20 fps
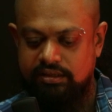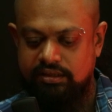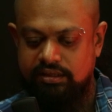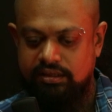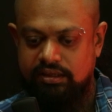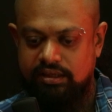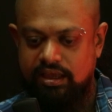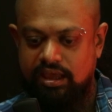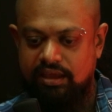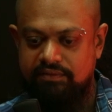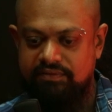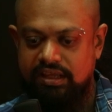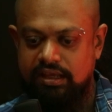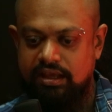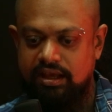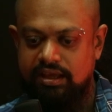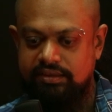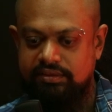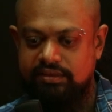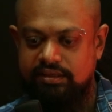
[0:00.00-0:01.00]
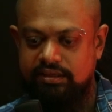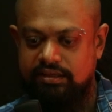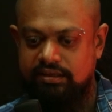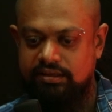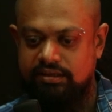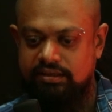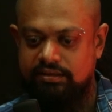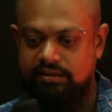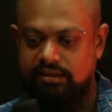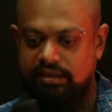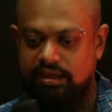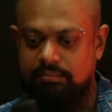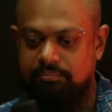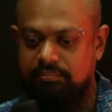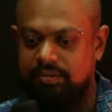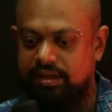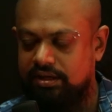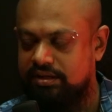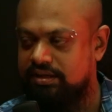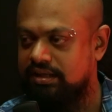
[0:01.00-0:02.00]
having either
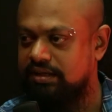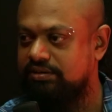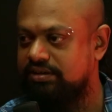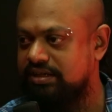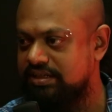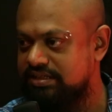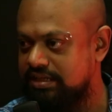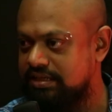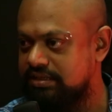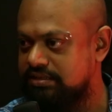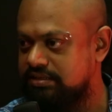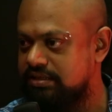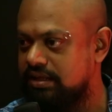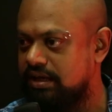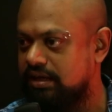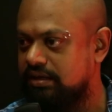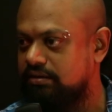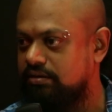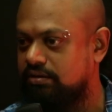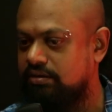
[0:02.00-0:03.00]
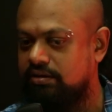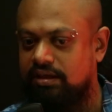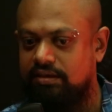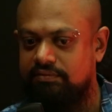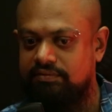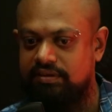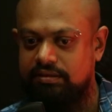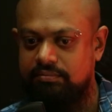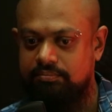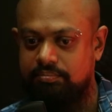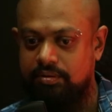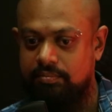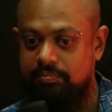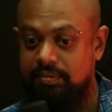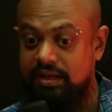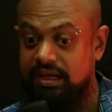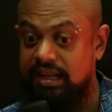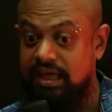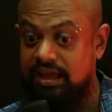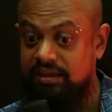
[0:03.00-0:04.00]
empirical research done or having yeah.
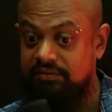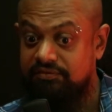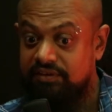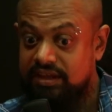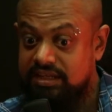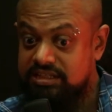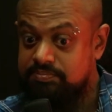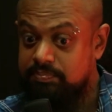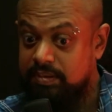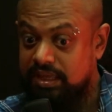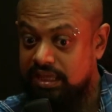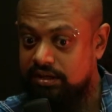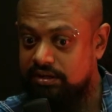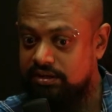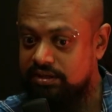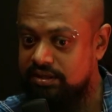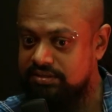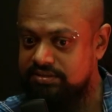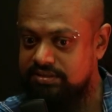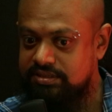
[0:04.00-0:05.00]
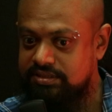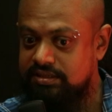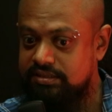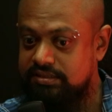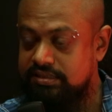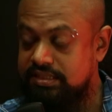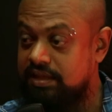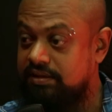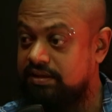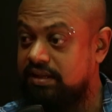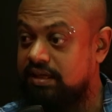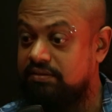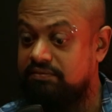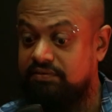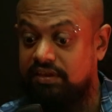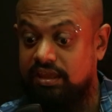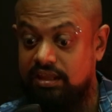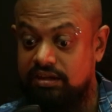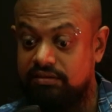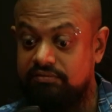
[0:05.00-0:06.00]
proper life experiences that yeah. have
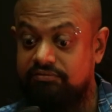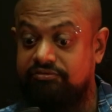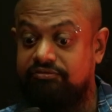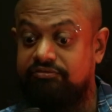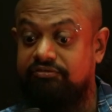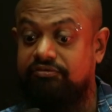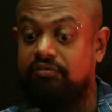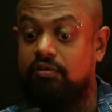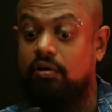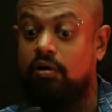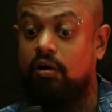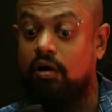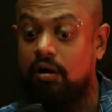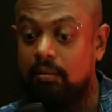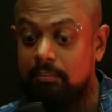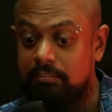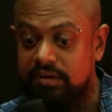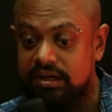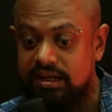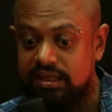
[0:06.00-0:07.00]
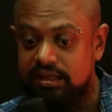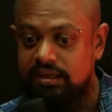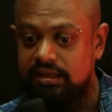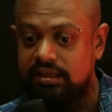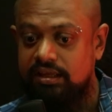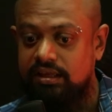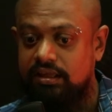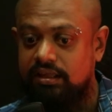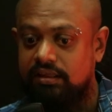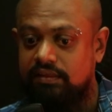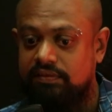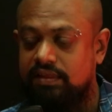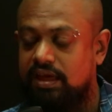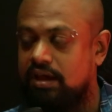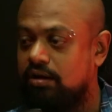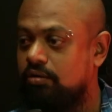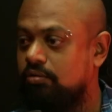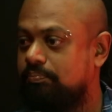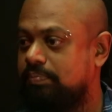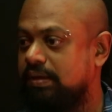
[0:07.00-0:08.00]
informed yeah.
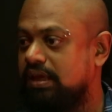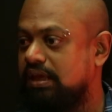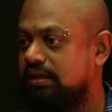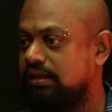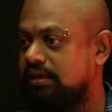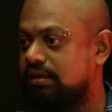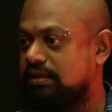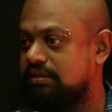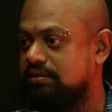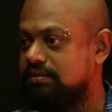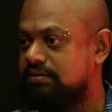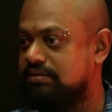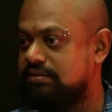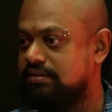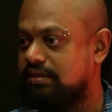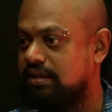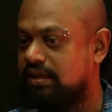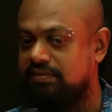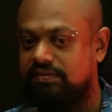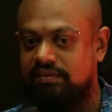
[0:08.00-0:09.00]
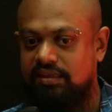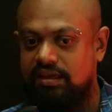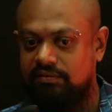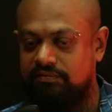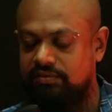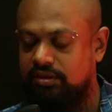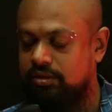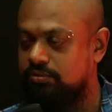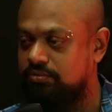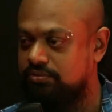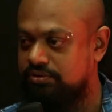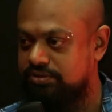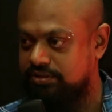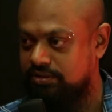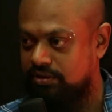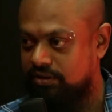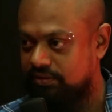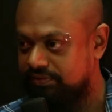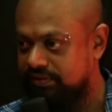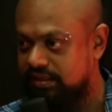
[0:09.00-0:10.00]
their opinions and their views
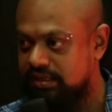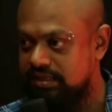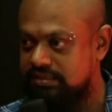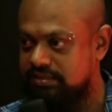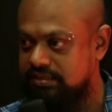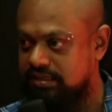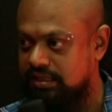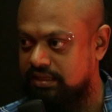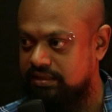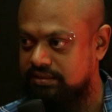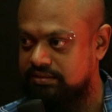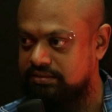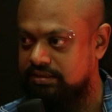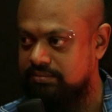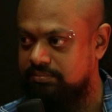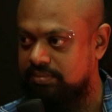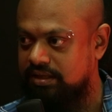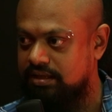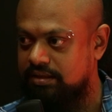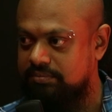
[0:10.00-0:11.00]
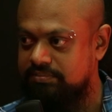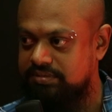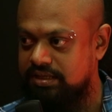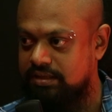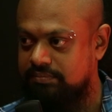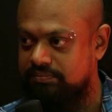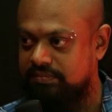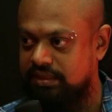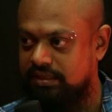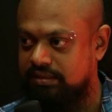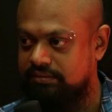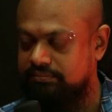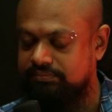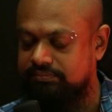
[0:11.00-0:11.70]
on these things. It becomes something